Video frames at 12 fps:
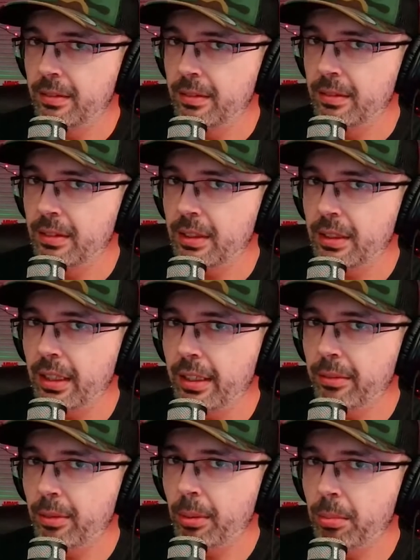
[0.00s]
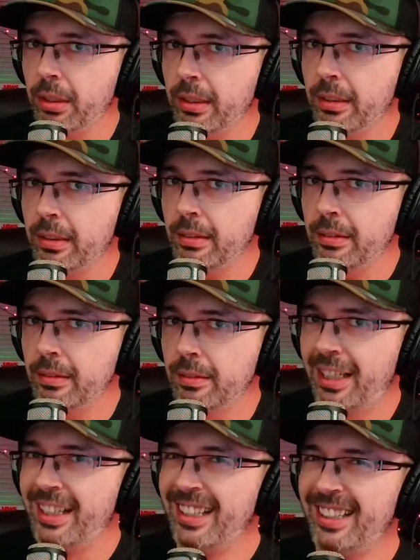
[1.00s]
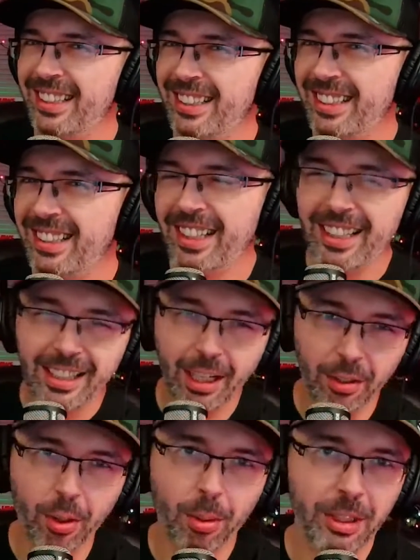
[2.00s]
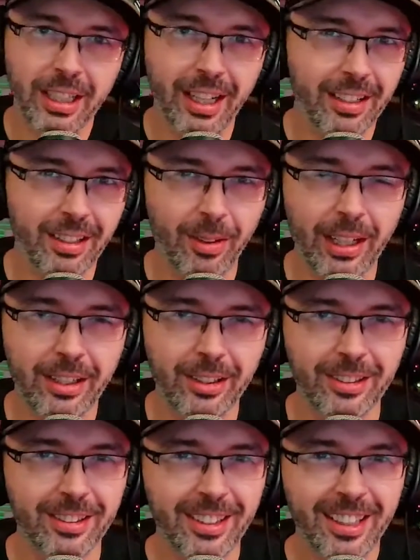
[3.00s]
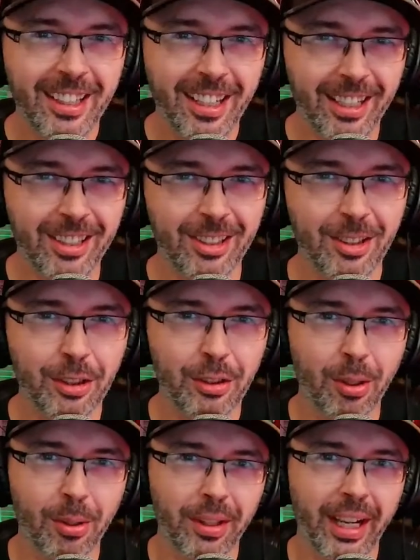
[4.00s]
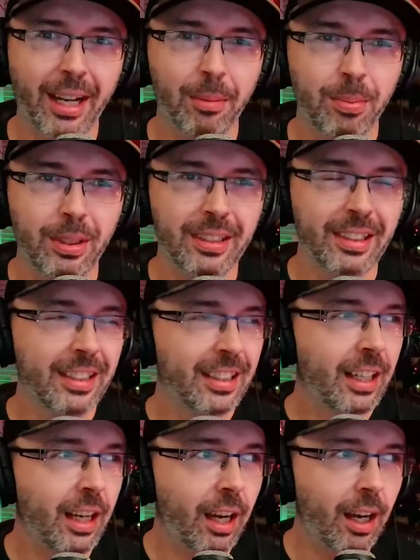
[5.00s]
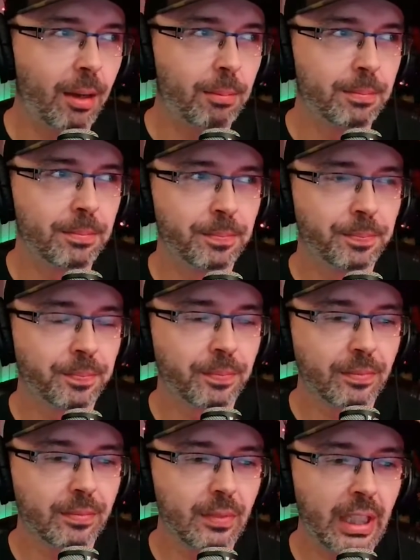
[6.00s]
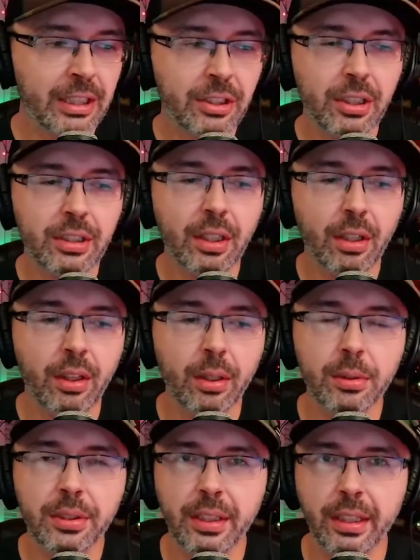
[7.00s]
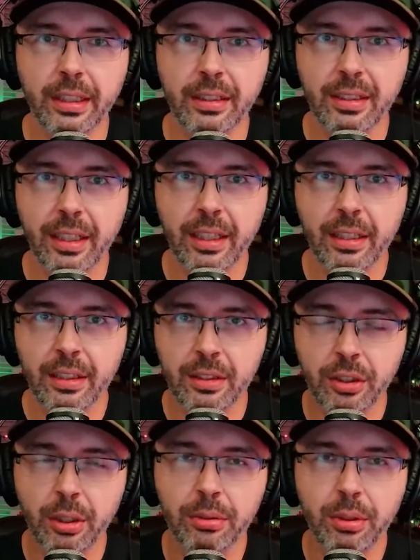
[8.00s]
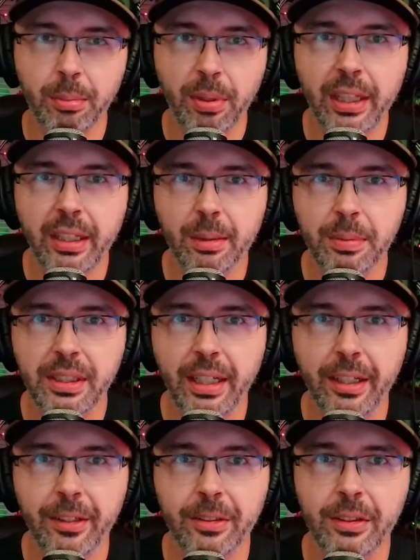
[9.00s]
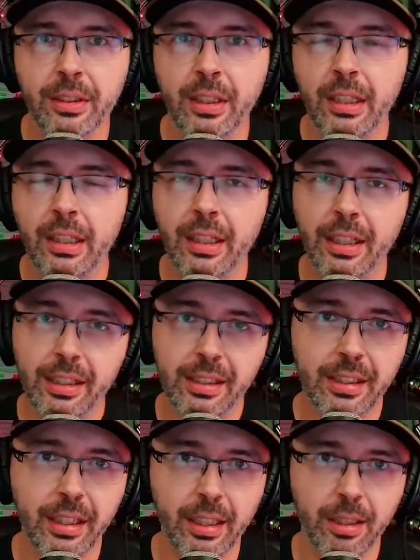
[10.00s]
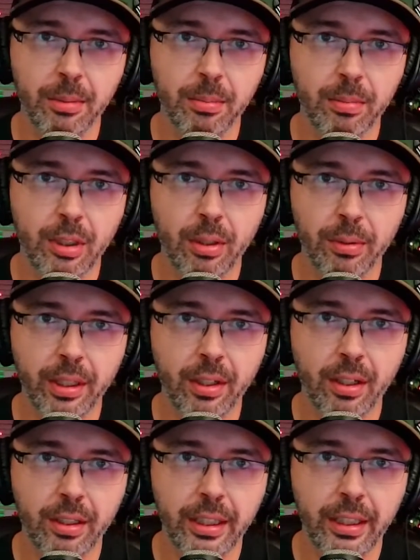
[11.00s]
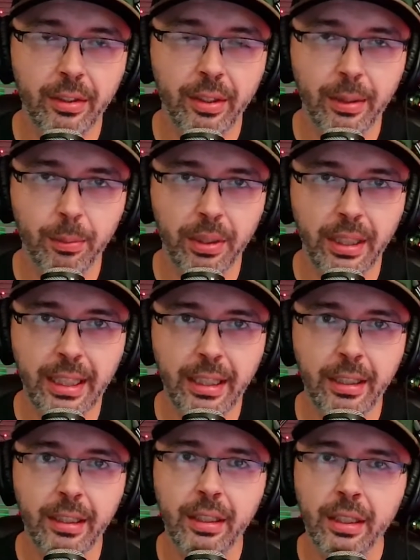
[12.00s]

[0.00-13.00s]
Slight rumbling. Now, normally I know I couldn't control that, but it's just those things, like children playing upstairs, the steam going on here with the heat,